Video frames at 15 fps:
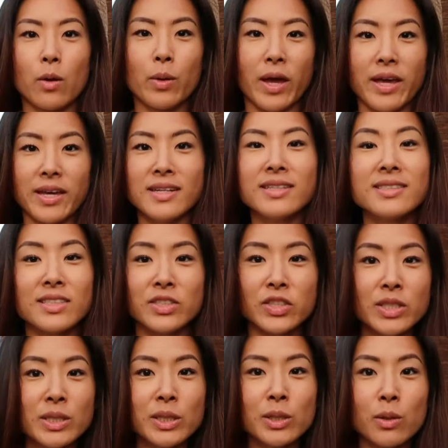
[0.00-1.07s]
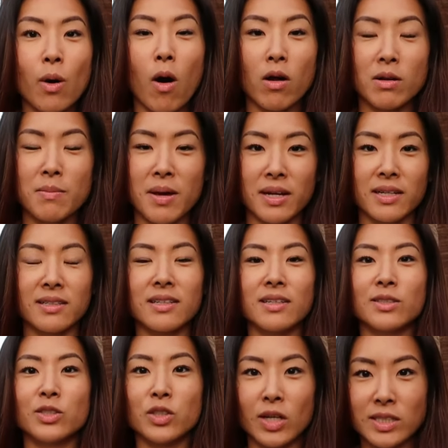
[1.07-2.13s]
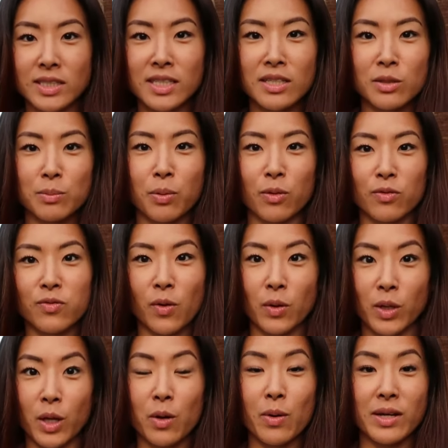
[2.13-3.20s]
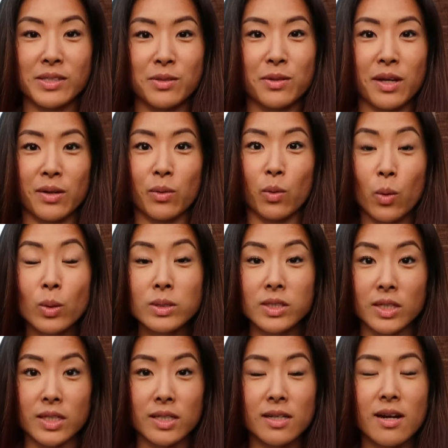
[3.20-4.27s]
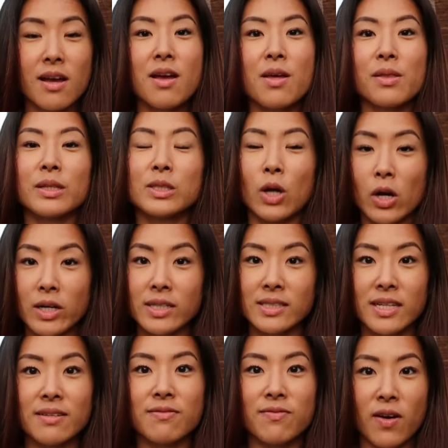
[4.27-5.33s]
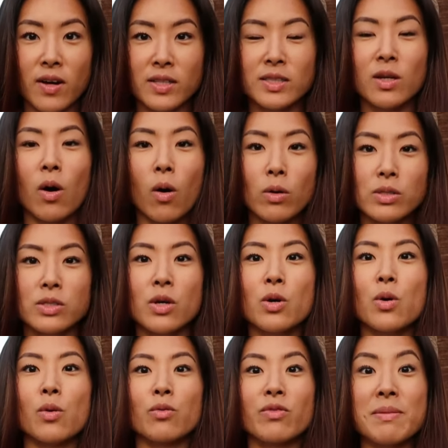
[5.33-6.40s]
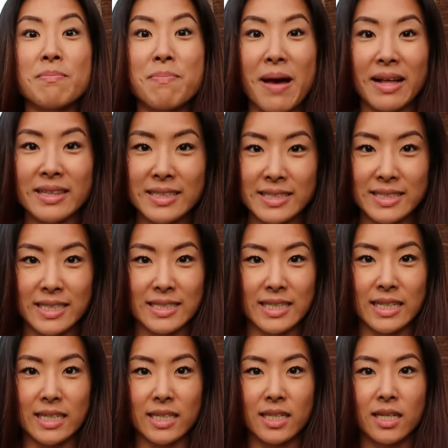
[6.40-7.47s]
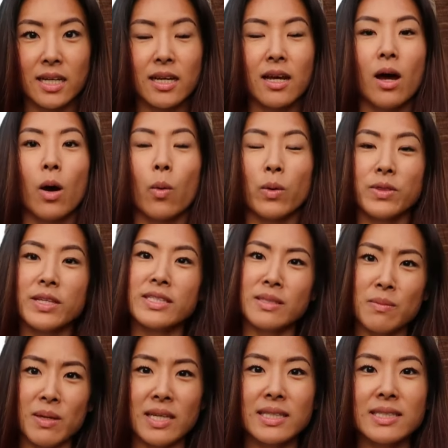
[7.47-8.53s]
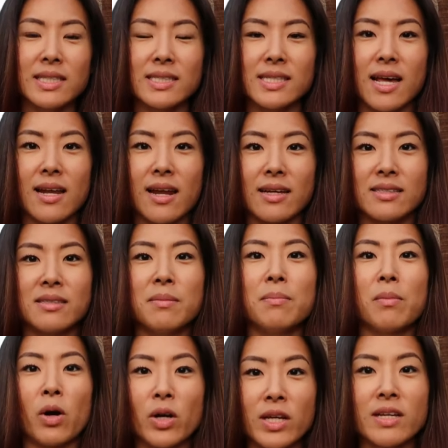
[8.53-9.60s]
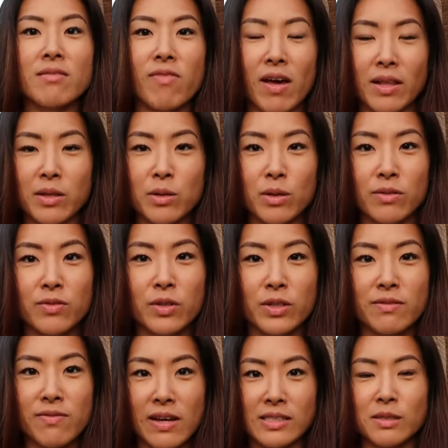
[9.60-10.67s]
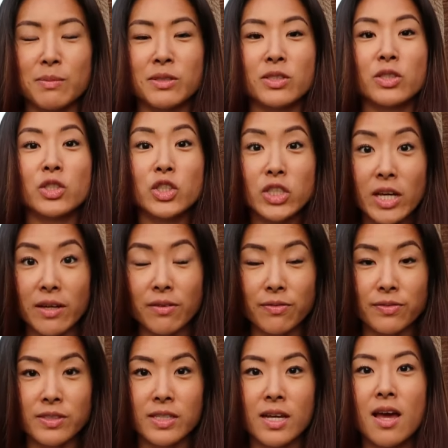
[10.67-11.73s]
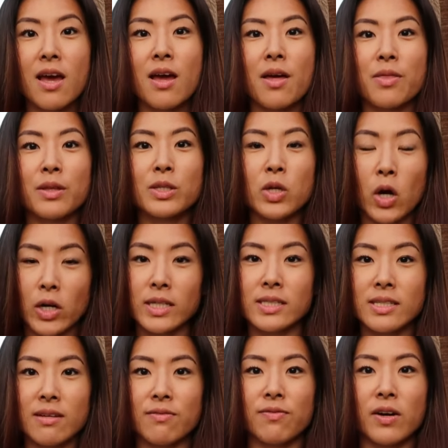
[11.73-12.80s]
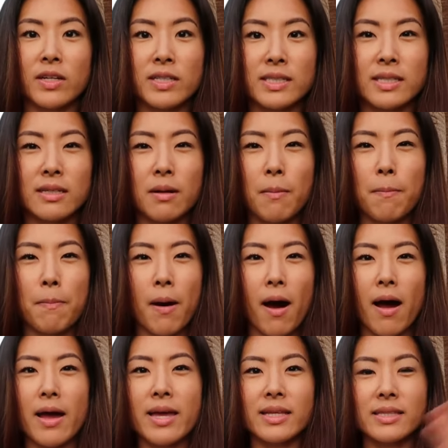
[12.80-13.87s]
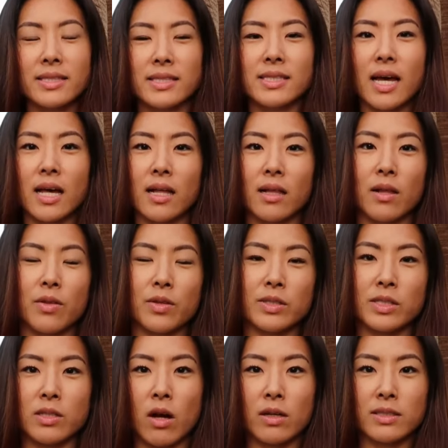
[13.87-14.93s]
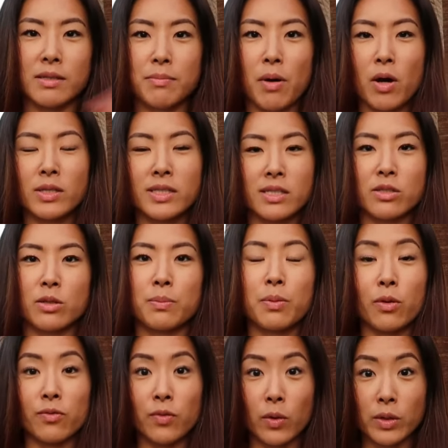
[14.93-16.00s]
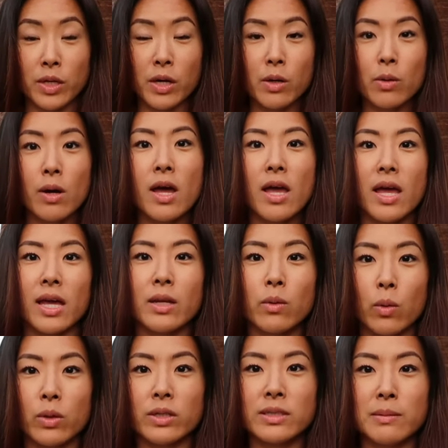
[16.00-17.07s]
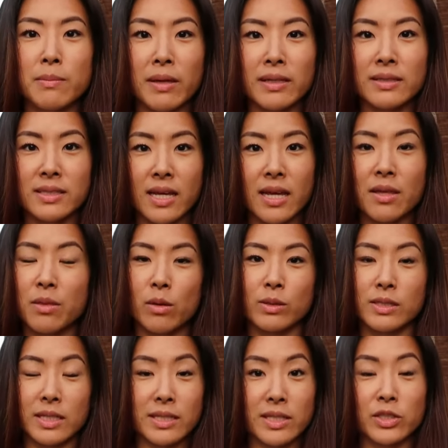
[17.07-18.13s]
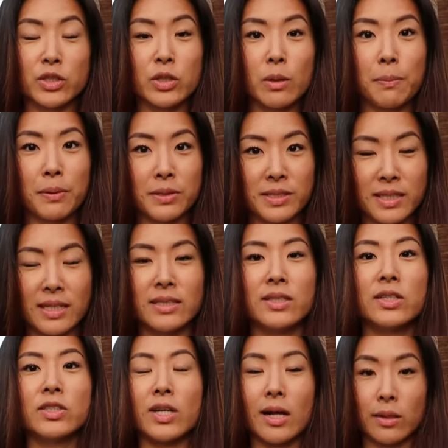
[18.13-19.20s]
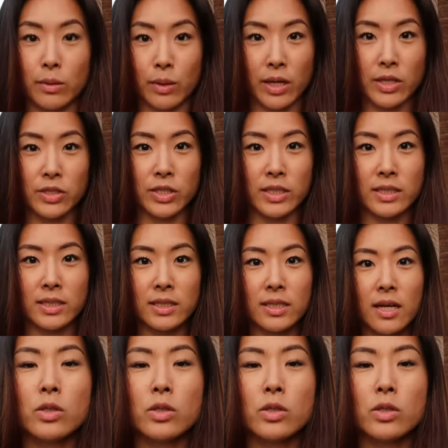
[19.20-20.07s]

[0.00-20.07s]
Okay, in addition to automatically adjusting your portfolio as you get older, the target date fund also rebalances it. What this means is that as the market value of your investments shift, the target date fund is going to buy and sell the stocks and bonds in your portfolio in order to maintain those initial percentage allocations.